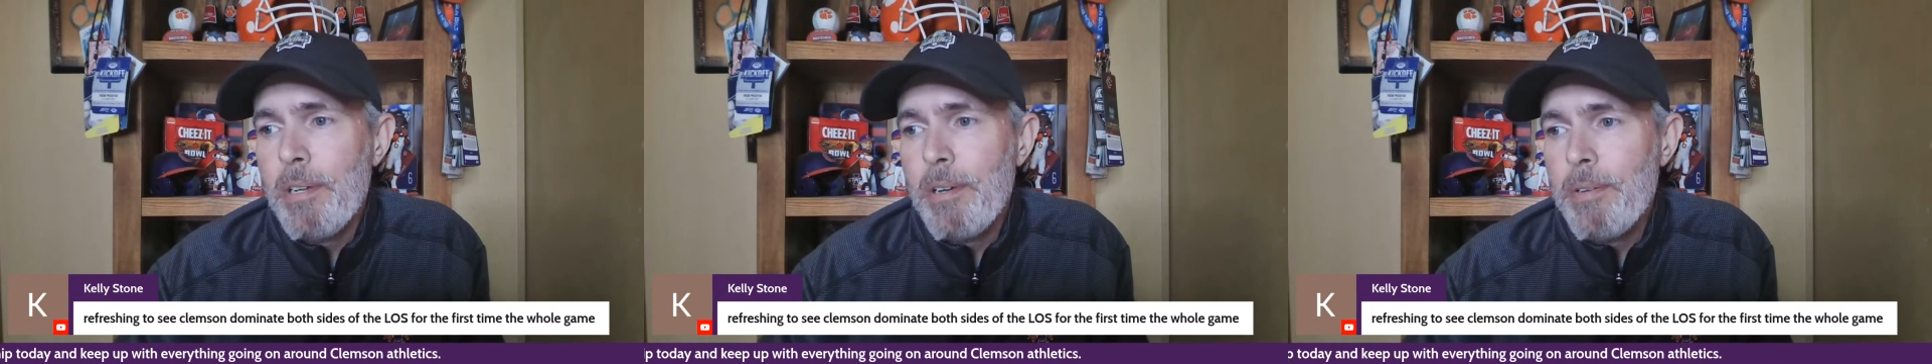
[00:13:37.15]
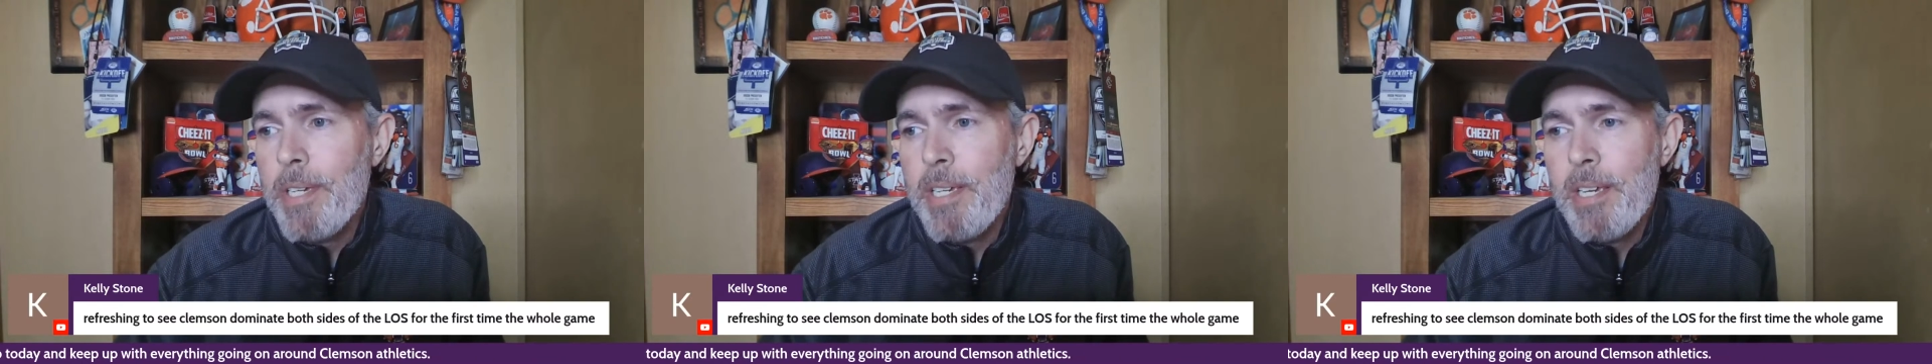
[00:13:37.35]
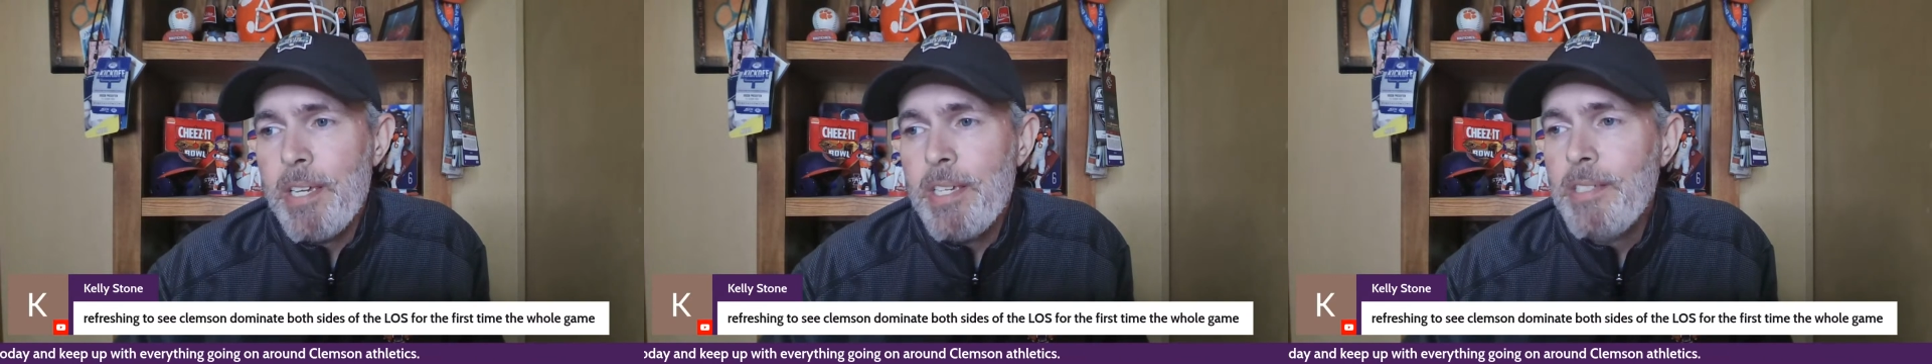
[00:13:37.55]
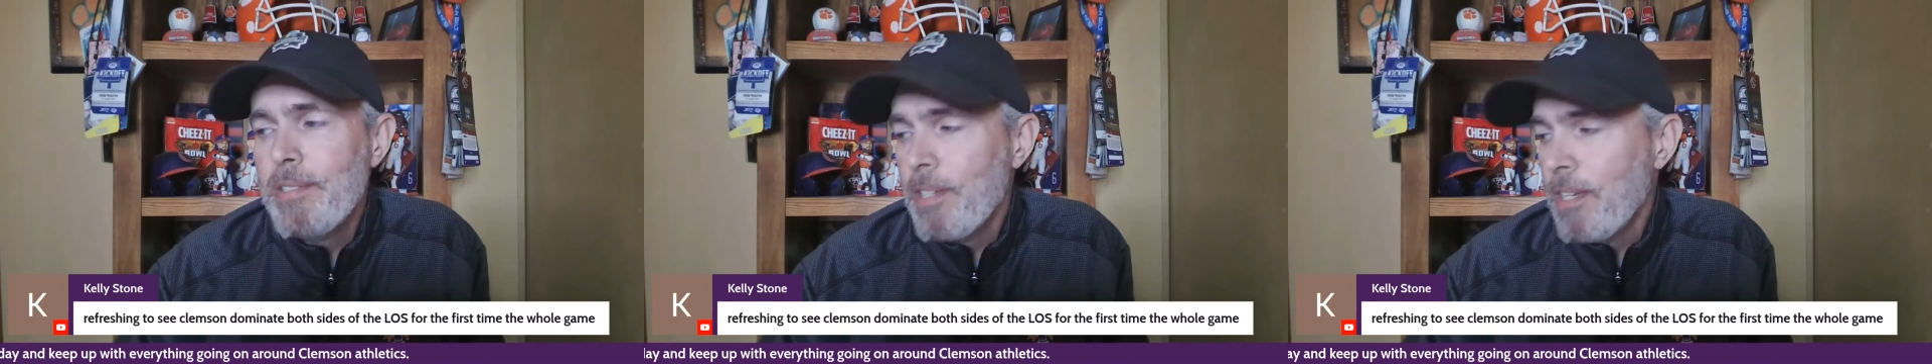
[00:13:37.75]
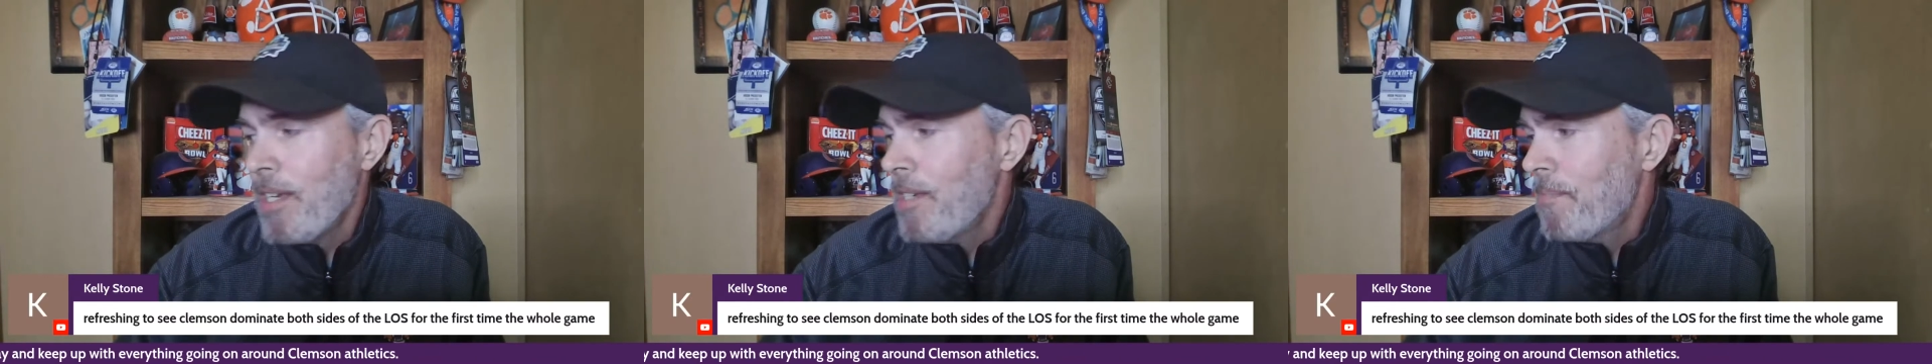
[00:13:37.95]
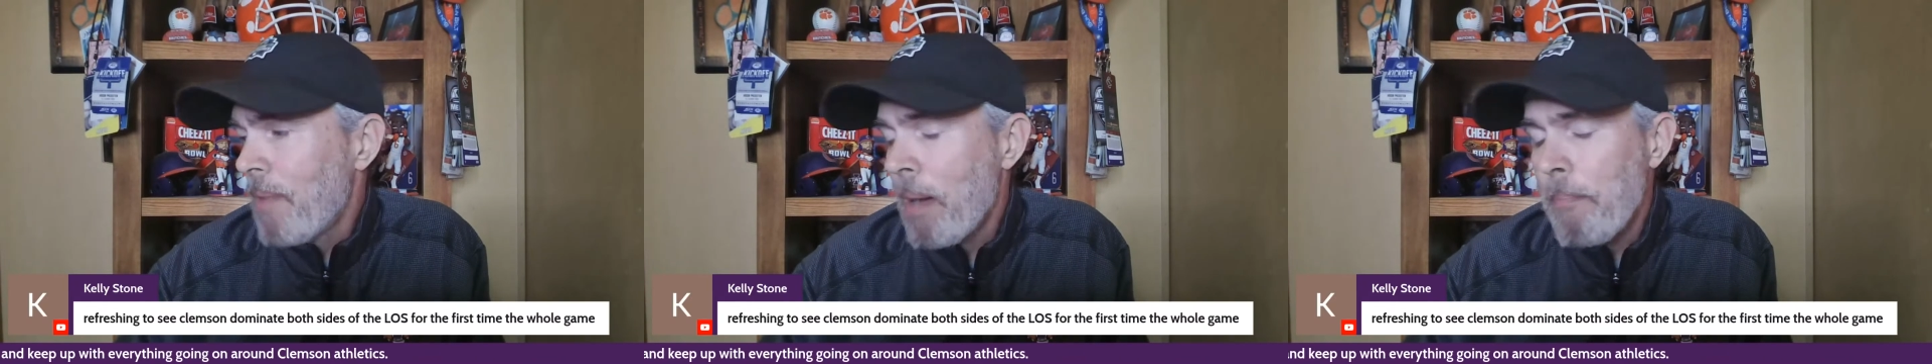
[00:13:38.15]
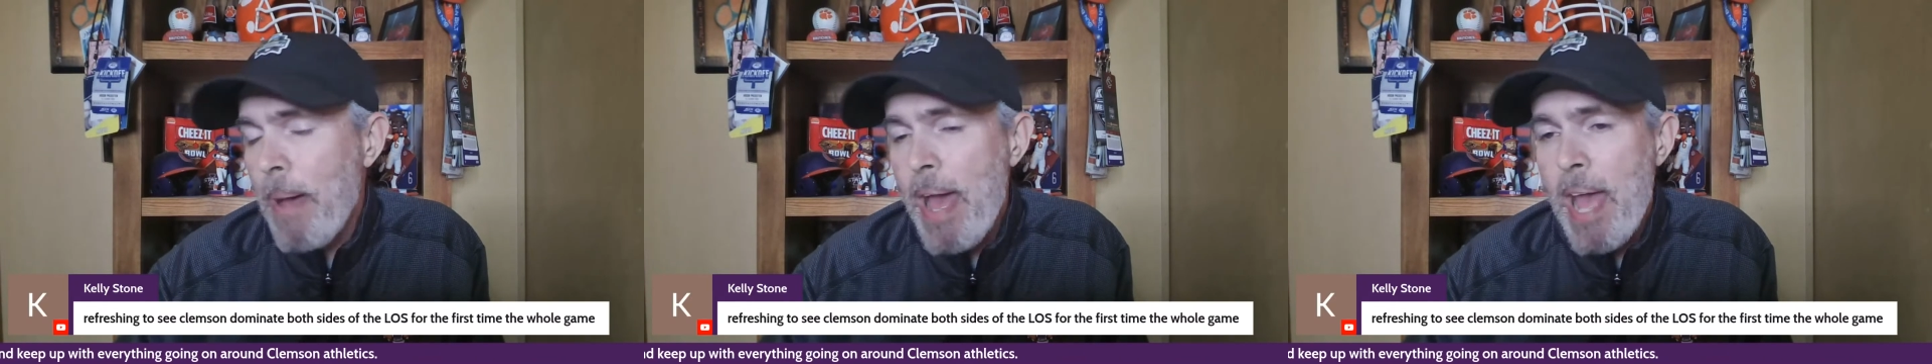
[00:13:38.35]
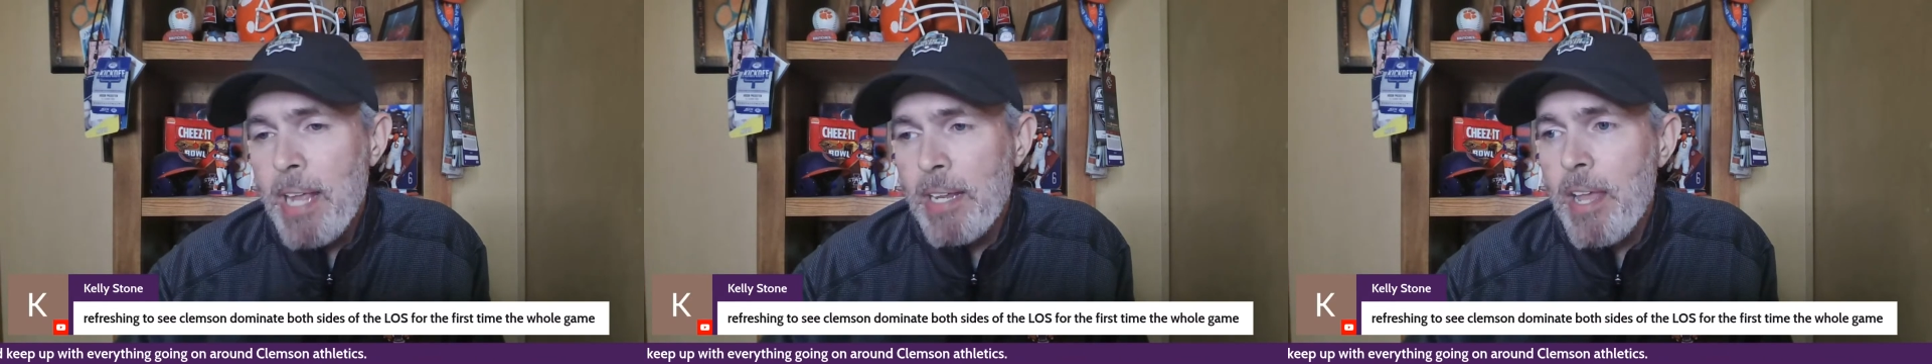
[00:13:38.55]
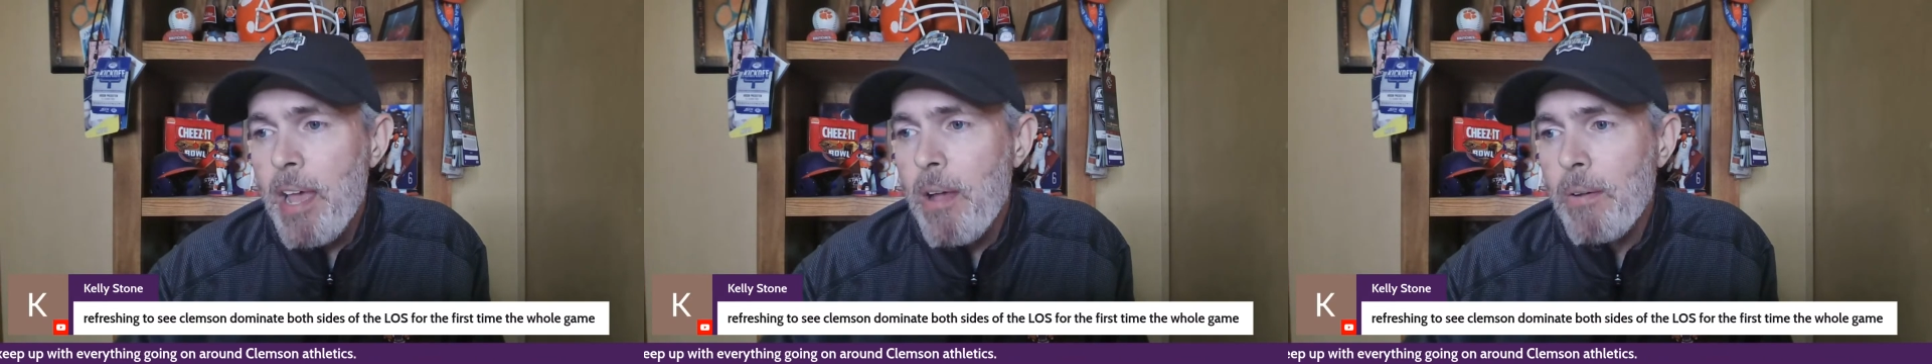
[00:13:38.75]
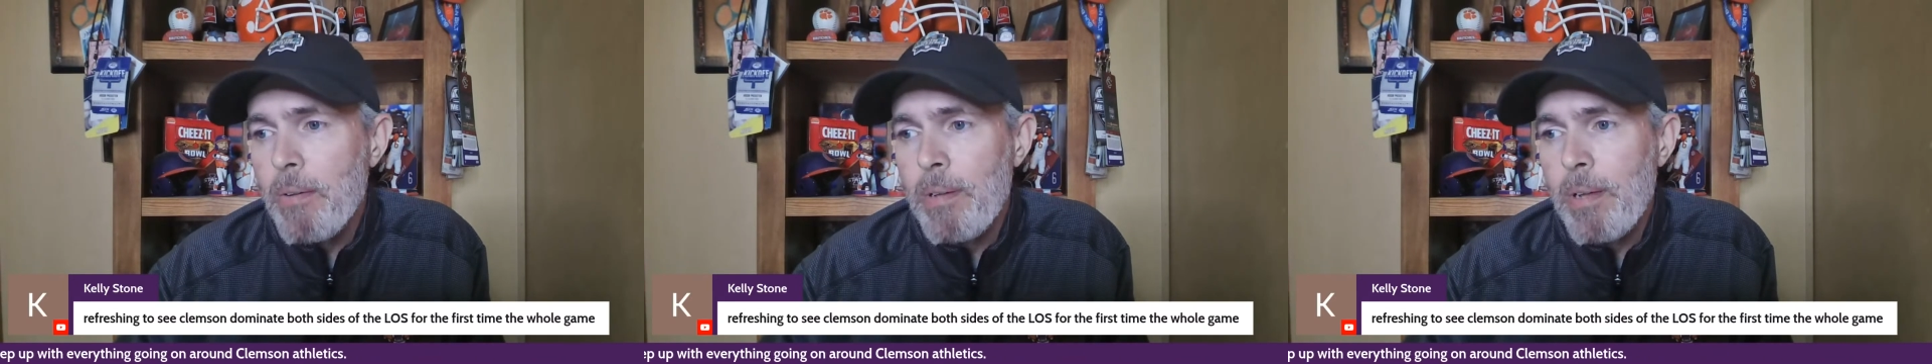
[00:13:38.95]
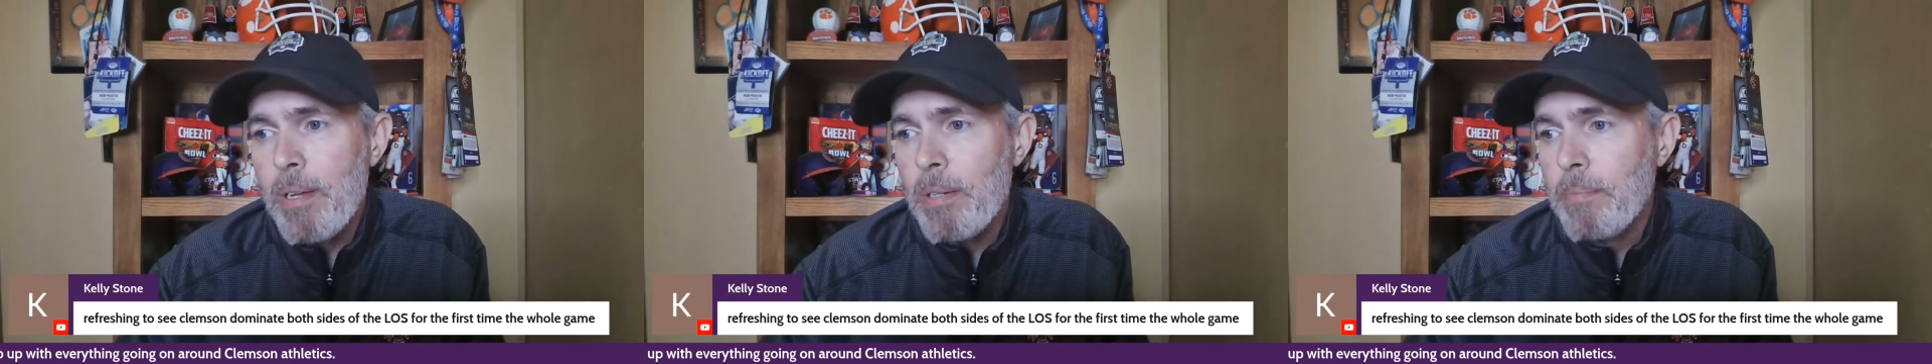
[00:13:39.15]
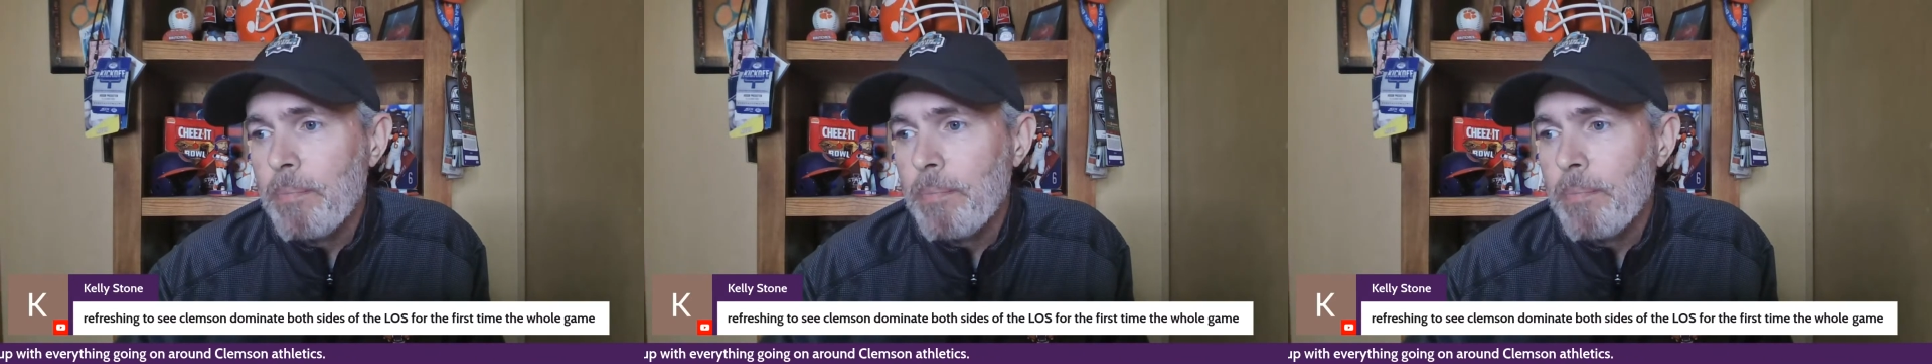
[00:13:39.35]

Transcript: He's my back now.